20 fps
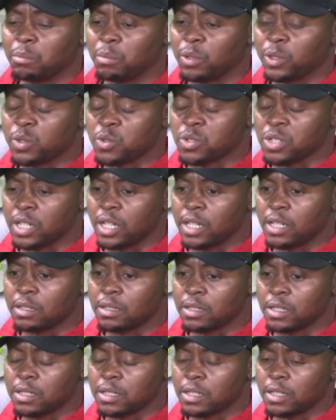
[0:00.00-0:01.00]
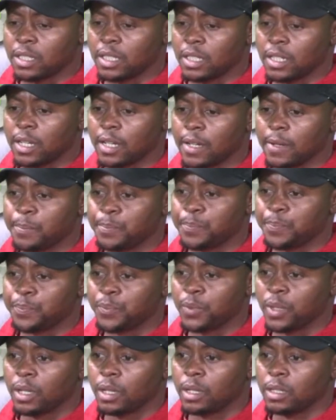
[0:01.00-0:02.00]
to say is that
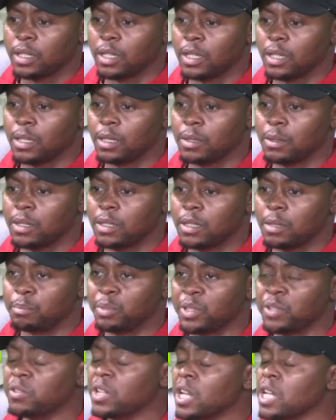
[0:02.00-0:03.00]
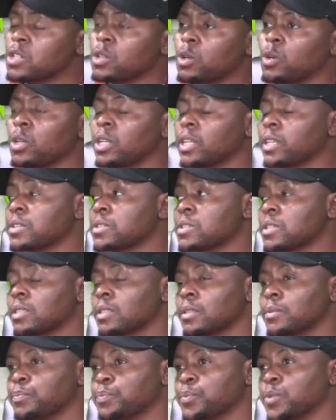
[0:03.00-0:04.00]
the previous colleagues,
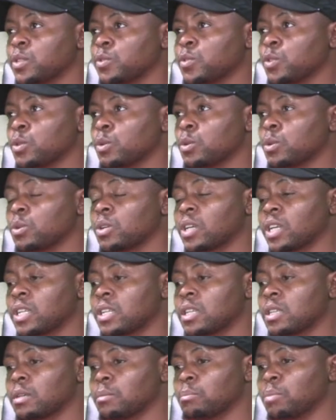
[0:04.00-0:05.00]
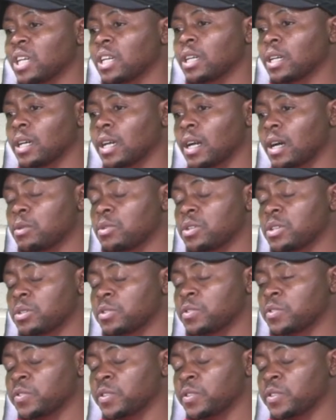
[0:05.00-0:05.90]
if you look at the background of